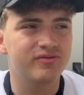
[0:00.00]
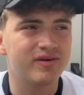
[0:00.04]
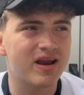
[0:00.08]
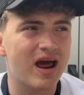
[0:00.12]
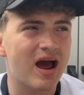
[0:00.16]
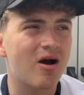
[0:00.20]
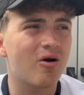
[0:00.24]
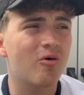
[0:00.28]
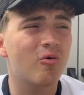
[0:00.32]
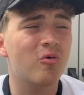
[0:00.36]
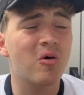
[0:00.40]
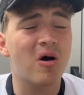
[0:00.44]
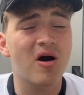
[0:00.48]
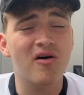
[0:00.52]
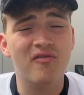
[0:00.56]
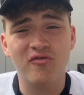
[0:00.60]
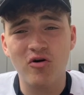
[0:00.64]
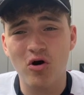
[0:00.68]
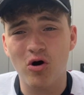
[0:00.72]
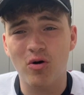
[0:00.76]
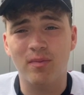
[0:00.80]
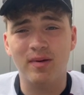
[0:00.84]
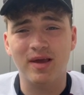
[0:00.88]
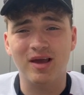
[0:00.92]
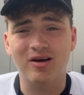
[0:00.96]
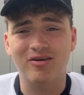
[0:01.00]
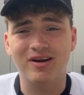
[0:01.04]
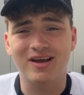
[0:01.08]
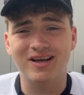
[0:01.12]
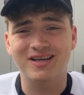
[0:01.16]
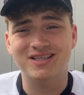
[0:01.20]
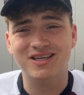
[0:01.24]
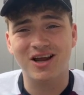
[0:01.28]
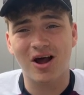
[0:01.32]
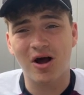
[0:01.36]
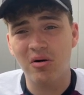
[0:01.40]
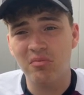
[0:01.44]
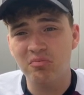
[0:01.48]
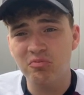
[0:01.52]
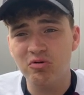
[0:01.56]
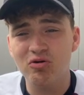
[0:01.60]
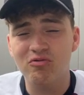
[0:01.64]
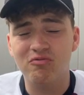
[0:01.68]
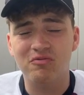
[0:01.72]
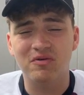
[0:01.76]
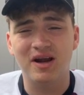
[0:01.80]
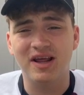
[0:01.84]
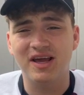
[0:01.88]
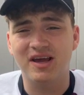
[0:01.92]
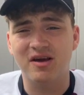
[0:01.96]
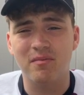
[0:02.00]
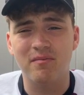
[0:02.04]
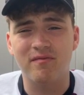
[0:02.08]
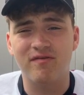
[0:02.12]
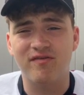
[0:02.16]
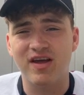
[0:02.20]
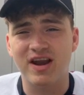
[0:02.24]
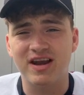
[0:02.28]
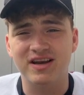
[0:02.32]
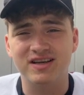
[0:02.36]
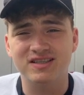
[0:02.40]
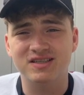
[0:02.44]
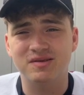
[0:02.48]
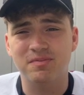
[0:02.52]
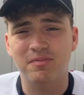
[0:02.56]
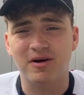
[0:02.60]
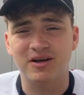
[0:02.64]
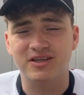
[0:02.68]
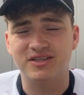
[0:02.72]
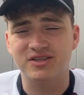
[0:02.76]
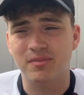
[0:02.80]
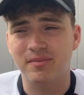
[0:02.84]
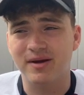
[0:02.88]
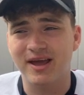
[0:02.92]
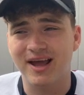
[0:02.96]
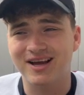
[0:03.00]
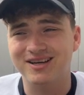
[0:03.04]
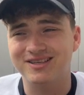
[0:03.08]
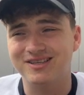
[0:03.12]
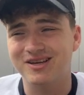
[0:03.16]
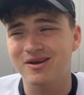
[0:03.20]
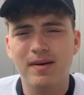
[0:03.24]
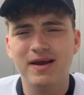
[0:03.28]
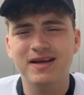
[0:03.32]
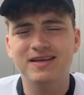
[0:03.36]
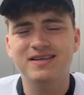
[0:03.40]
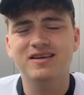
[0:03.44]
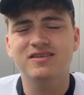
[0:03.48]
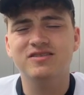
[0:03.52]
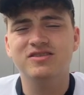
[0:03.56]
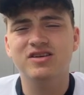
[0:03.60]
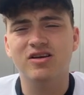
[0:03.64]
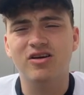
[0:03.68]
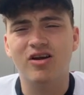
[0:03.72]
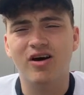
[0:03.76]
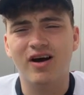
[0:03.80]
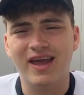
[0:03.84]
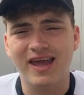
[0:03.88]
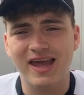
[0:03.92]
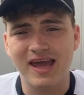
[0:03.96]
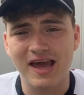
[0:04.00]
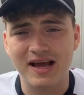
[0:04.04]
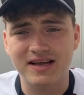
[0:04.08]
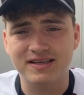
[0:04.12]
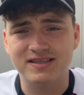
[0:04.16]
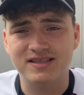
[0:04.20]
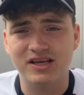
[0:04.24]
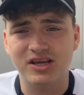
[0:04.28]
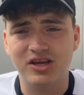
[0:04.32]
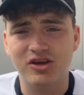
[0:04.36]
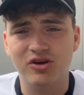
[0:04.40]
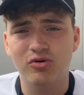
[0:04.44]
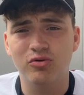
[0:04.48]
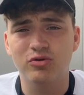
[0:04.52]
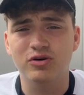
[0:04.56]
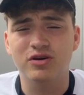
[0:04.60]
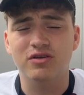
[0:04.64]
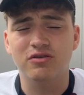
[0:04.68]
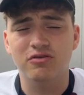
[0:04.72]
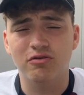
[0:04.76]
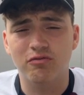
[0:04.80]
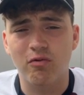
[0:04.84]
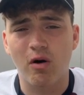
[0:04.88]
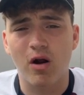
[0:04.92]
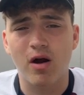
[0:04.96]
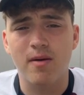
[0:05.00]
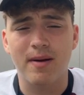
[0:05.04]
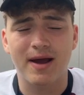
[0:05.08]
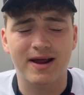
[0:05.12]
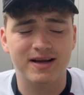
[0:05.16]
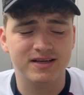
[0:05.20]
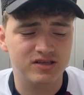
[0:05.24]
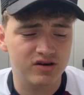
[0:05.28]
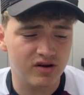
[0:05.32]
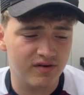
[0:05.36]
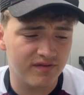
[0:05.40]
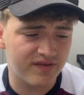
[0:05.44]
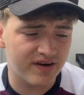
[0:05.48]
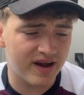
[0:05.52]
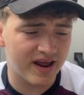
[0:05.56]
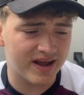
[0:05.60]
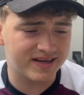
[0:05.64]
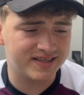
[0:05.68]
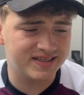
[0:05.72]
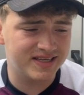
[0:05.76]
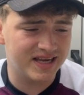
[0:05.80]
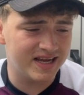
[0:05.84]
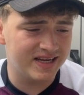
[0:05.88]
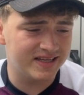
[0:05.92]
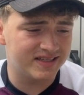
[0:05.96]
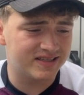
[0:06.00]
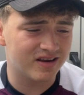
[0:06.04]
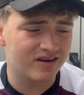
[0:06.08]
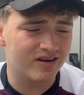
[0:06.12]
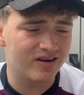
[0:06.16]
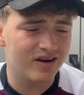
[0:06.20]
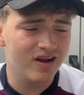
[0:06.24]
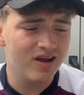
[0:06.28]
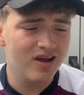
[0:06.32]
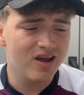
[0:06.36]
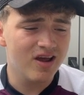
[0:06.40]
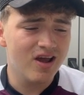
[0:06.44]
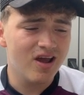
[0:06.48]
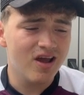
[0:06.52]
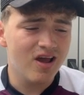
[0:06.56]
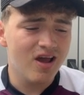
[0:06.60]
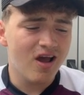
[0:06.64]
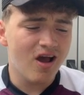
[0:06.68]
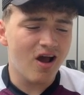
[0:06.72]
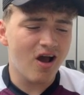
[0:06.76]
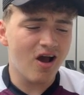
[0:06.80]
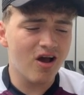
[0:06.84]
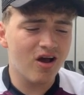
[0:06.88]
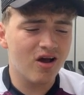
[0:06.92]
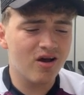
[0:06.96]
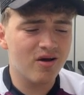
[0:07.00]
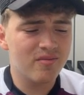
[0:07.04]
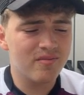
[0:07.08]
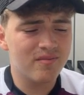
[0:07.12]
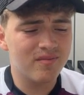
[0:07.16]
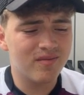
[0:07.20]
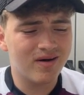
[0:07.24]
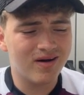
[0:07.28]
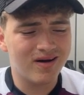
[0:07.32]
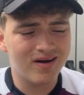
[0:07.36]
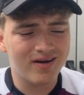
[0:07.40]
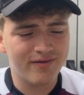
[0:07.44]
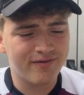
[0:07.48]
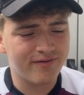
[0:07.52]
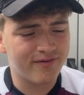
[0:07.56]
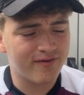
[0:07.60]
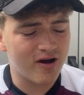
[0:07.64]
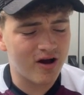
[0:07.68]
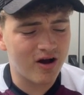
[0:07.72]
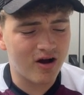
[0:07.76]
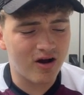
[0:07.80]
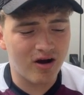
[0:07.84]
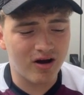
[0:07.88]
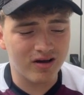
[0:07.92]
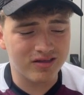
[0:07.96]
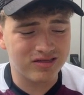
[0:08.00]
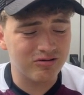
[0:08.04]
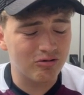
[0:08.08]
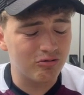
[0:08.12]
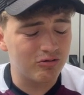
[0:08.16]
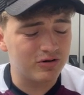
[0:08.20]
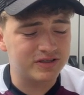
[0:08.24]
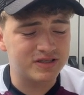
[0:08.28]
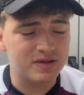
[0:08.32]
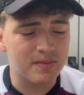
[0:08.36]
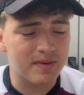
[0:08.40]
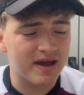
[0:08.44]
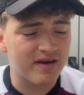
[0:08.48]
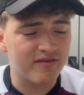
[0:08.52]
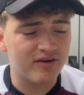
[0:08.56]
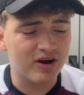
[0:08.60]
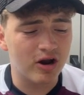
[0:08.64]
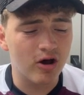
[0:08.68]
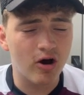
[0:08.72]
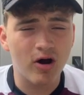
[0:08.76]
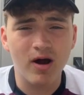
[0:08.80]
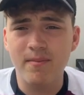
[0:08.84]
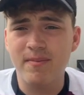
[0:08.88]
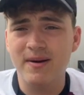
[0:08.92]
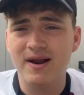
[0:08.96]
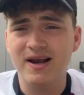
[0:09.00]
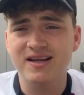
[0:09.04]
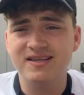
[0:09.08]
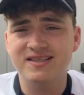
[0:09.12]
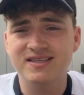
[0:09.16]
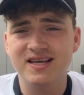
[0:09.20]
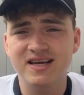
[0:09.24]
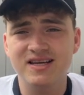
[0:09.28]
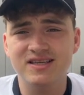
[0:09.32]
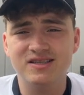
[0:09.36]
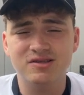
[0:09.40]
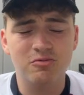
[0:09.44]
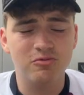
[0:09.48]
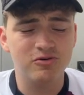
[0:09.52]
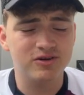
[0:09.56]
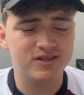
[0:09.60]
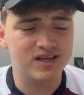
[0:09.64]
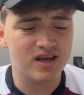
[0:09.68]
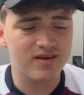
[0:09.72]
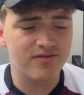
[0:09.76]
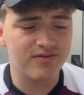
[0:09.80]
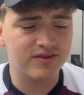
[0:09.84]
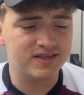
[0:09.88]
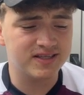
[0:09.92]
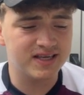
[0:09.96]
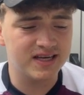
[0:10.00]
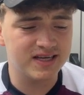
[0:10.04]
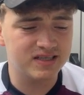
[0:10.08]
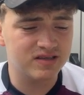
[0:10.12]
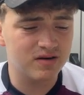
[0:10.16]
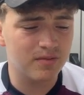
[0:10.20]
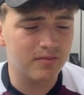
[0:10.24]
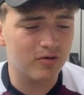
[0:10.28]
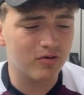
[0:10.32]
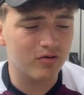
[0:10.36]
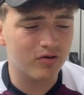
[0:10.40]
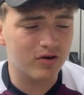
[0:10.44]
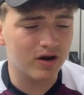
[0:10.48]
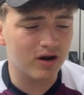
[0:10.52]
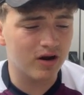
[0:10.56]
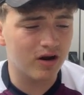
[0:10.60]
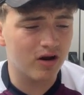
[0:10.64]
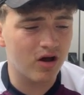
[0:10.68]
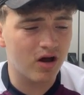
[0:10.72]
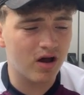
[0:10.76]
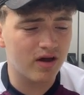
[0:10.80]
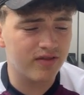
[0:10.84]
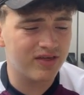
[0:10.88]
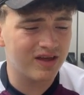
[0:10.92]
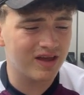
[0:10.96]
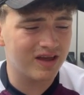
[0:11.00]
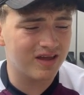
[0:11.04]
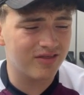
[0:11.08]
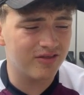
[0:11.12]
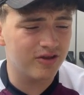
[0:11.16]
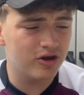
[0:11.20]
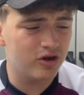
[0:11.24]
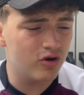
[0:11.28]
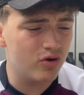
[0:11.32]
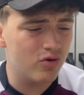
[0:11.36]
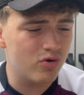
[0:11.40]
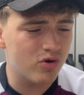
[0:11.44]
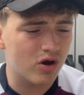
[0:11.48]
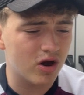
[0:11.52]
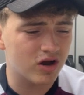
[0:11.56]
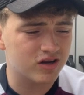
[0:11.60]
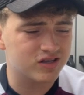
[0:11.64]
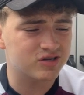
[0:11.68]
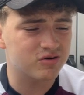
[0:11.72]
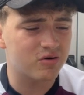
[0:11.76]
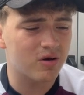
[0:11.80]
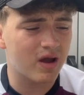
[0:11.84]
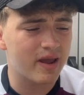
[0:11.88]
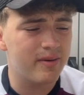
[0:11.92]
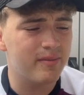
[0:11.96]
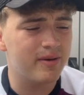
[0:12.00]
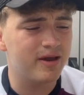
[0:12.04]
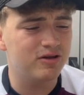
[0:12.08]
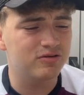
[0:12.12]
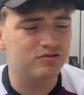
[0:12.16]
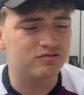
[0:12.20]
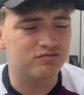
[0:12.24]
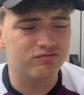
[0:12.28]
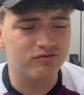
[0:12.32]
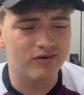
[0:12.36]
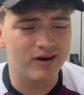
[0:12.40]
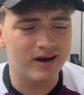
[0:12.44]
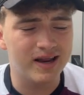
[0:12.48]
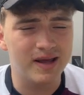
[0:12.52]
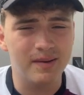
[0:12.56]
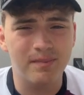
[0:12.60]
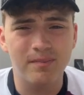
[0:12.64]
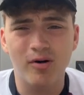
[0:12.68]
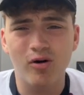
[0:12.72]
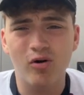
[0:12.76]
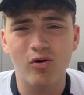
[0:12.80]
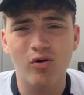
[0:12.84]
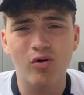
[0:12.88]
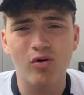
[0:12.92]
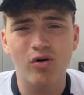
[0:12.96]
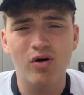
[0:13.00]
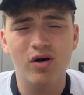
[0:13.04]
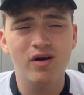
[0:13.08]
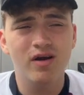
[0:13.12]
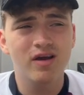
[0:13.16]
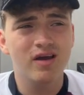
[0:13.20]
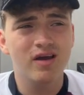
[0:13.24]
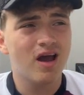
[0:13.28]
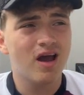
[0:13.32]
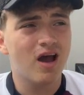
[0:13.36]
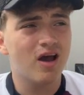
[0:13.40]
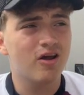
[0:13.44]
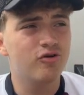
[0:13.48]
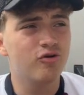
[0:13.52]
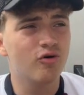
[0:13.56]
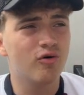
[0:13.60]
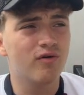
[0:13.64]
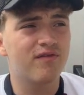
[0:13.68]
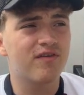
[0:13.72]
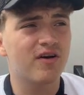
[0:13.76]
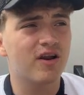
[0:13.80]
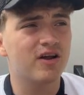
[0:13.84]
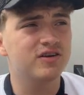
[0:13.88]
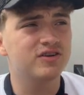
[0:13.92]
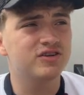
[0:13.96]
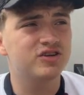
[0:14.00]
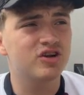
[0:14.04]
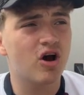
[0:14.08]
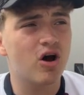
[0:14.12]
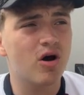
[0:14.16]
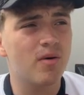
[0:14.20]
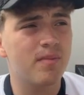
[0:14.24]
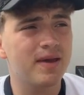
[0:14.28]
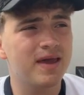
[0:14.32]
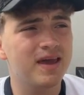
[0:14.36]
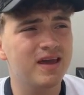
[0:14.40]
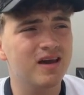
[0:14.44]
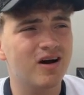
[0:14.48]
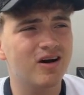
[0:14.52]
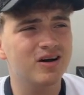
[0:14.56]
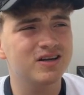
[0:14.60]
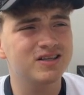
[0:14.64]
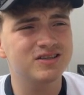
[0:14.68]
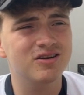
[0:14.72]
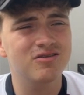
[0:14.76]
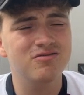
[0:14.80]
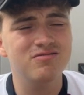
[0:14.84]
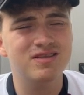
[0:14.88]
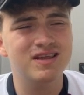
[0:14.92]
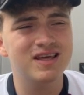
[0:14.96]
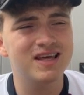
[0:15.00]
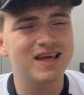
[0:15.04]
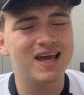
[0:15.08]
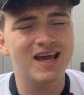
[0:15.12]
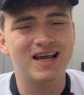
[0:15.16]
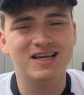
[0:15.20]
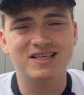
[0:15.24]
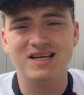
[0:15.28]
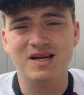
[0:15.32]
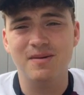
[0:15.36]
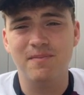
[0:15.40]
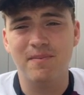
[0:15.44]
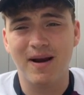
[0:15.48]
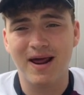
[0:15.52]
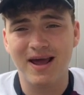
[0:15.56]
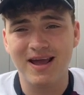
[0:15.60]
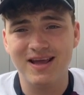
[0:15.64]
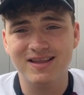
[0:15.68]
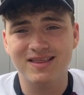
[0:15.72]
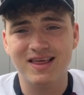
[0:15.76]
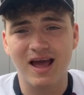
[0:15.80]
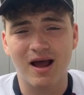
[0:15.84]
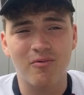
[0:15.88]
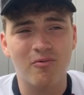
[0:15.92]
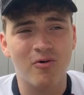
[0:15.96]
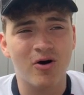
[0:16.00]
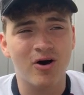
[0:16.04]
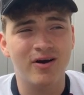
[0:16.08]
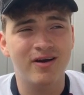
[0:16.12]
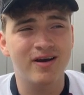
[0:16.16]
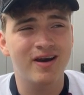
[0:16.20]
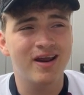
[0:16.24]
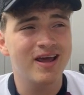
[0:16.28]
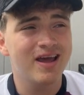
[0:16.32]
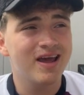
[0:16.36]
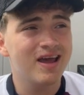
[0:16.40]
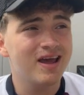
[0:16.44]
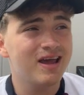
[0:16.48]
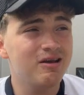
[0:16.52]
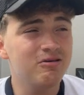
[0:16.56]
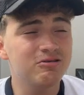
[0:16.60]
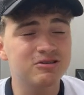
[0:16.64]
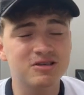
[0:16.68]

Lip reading: Now, I've got to be honest, I'm not really convinced by Tomiyasu, but it does look like he has secured the right back slot for next season. I thought it was a bit of a liability towards the end of the season, I'm not going to lie. I think in the Newcastle game, he was really poor. Northland derby, I don't think he actually played that one. He